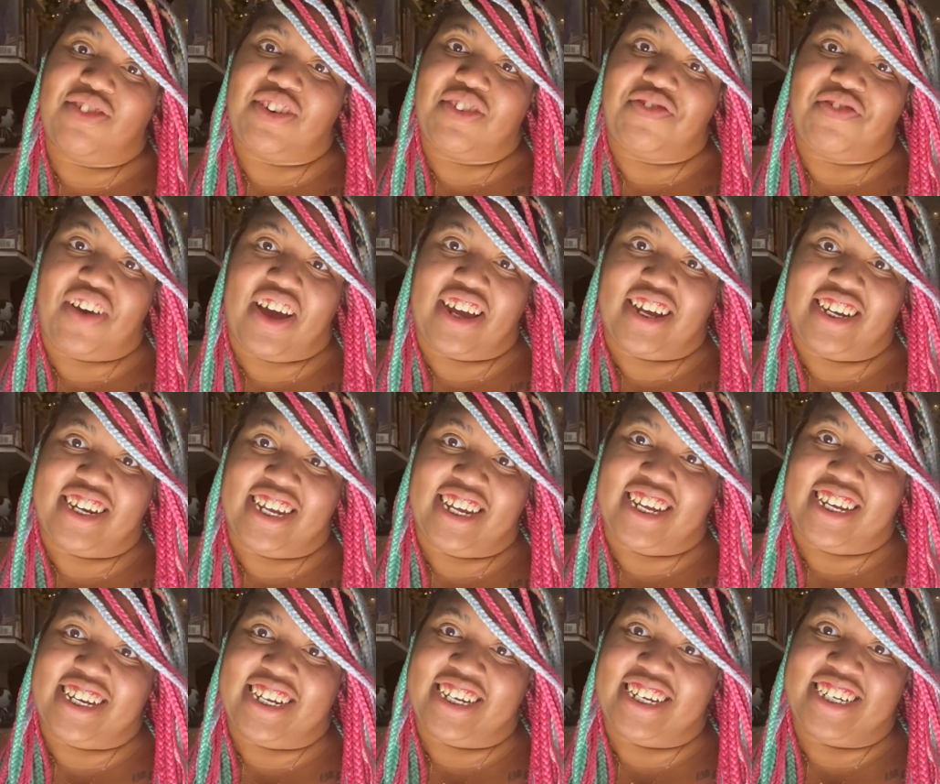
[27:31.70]
to find
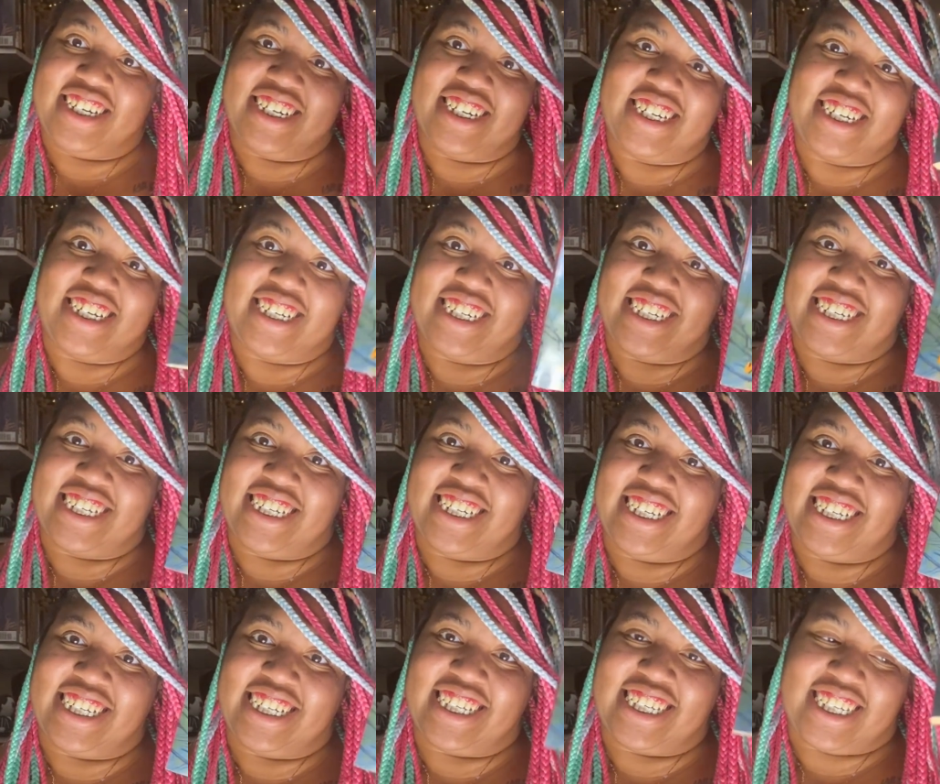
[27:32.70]
it?
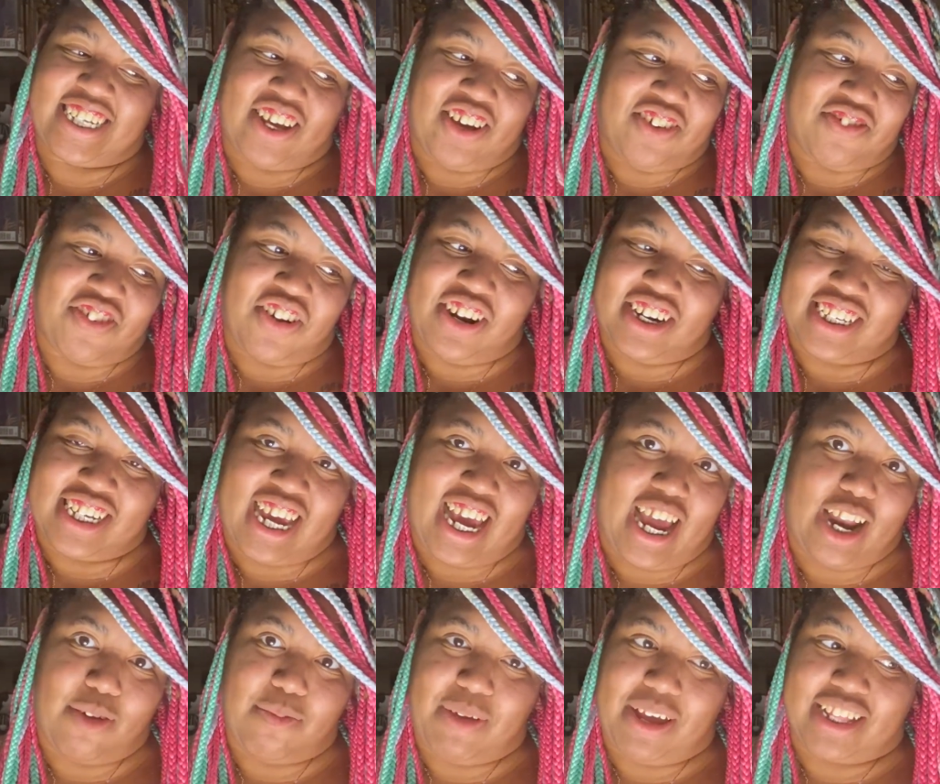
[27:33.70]
So, of course, I
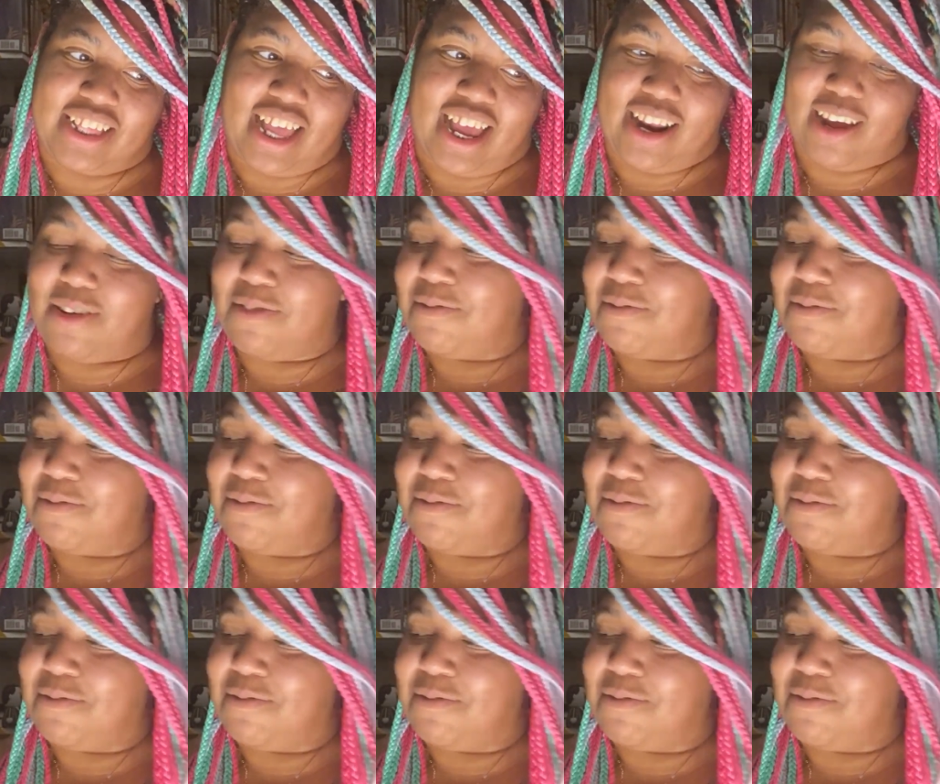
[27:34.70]
had to pick that